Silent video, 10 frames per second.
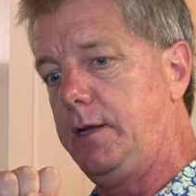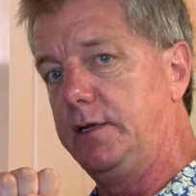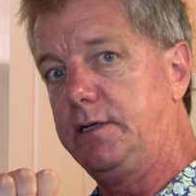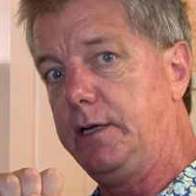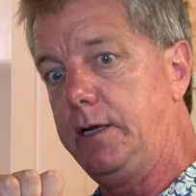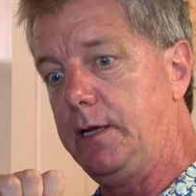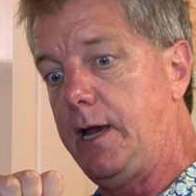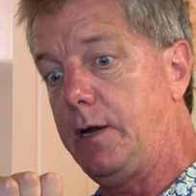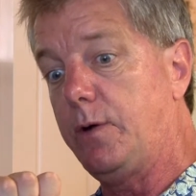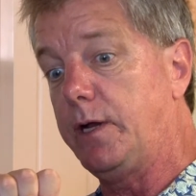is thinking,
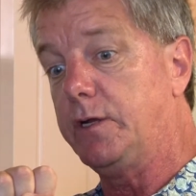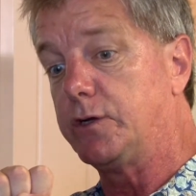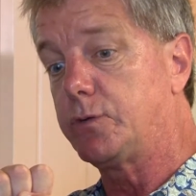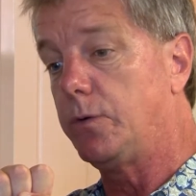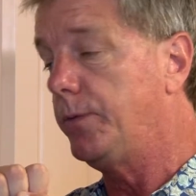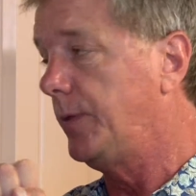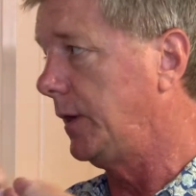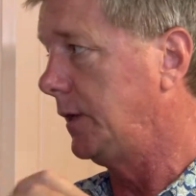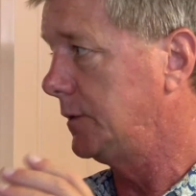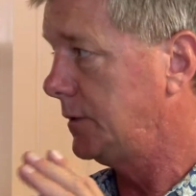how do I control
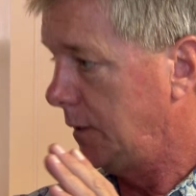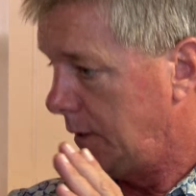things,